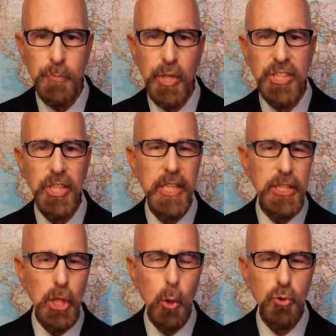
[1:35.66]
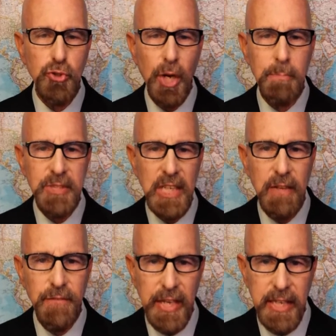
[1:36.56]
recently told Trump
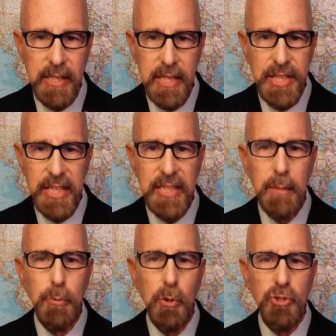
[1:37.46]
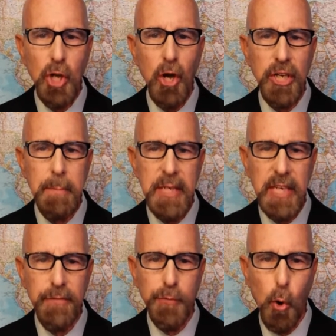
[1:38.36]
TV that liberals are
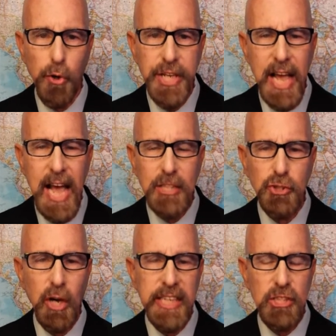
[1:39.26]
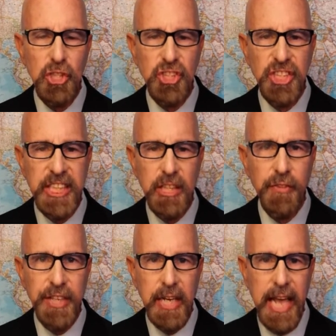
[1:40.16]
committing fraud and trying to
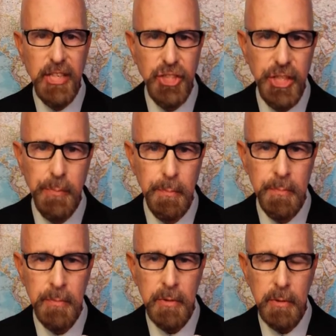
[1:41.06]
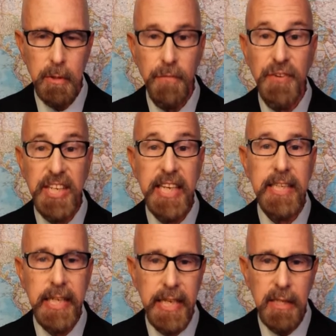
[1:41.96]
steal the election.
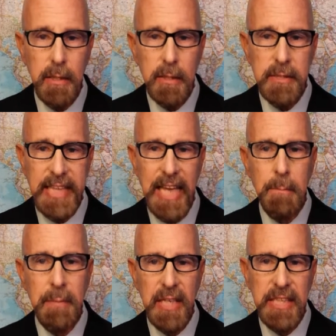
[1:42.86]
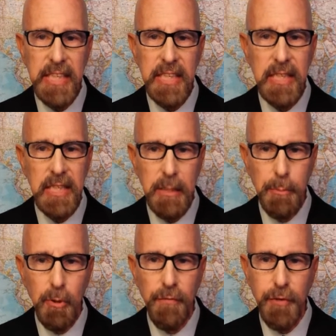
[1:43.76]
Fittingly, 10 million
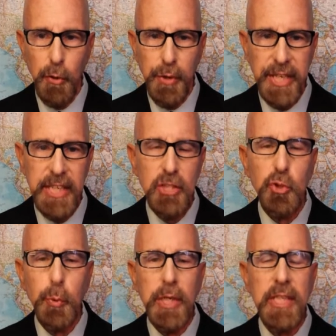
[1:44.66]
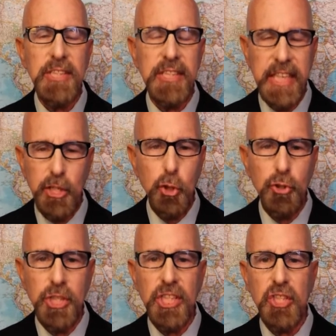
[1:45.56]
liberal Floridians will continue
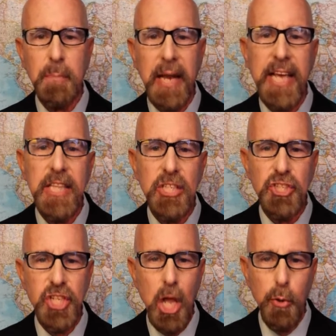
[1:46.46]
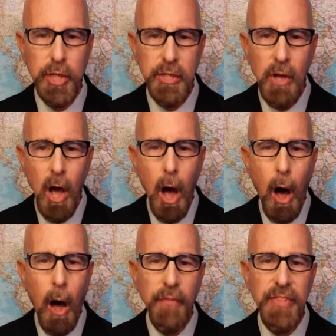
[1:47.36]
to display the slogan
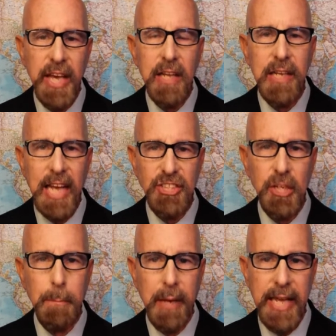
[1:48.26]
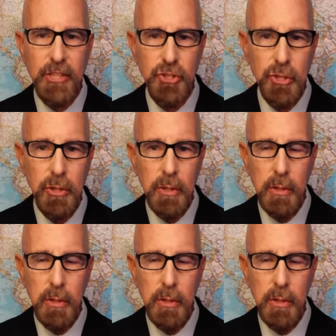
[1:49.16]
on their license plates.